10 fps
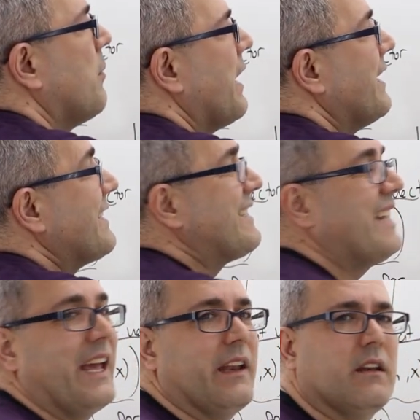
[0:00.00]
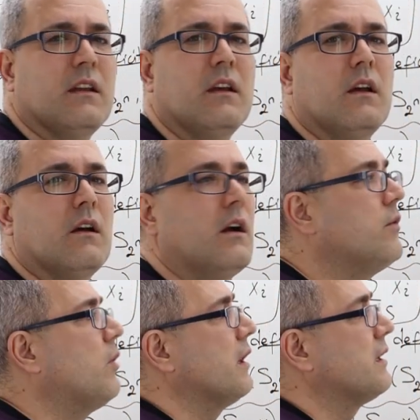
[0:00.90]
minus 10. All
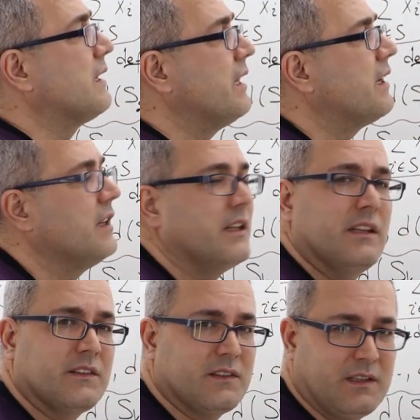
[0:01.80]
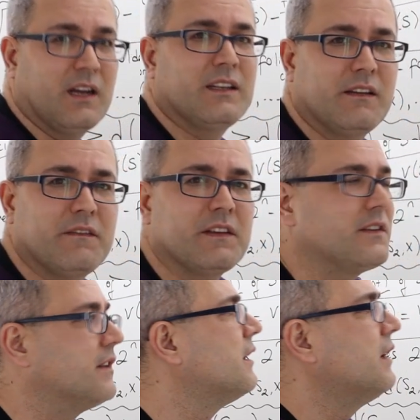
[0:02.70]
right, well, clearly this is not
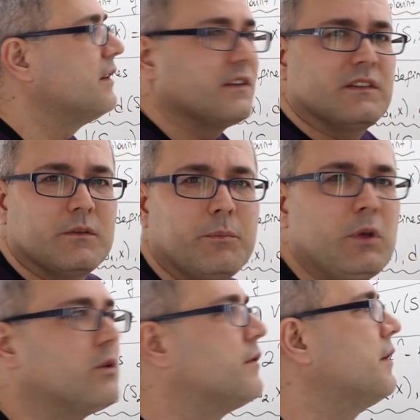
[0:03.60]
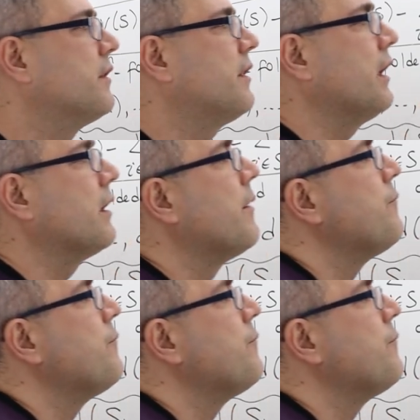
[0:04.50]
deficit. This is a beautiful thing.